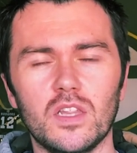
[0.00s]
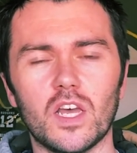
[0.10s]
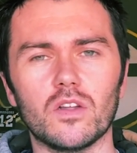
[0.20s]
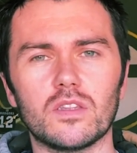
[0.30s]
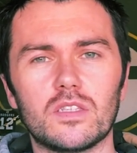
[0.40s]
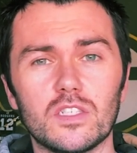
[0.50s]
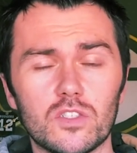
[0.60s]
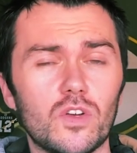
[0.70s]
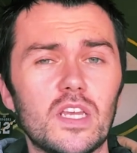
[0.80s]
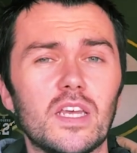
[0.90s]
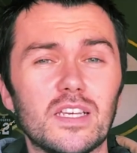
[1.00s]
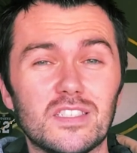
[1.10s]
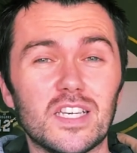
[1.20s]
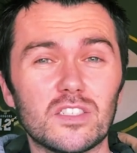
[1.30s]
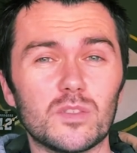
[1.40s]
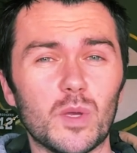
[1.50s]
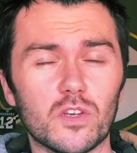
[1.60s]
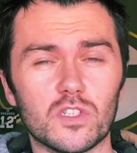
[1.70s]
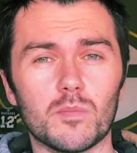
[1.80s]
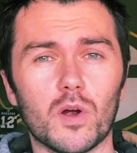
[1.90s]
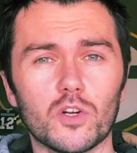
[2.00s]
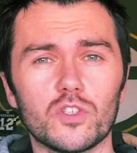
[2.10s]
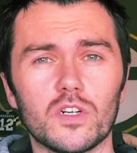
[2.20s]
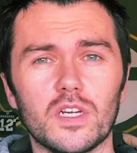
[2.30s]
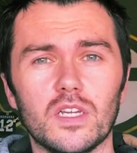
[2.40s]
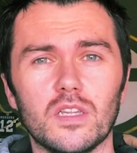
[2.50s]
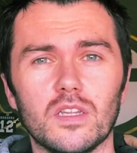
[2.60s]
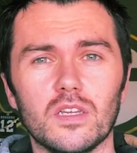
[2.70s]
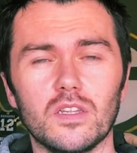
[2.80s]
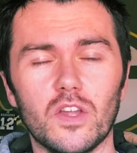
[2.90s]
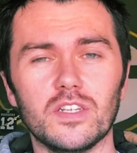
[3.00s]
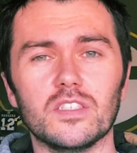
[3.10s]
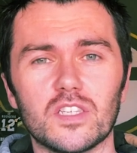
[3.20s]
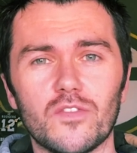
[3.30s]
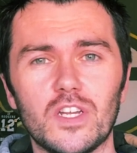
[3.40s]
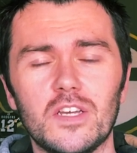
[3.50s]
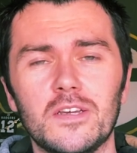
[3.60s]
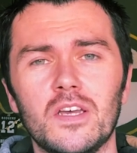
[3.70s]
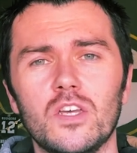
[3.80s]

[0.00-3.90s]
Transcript: Now this only exists because of the merger in the 1970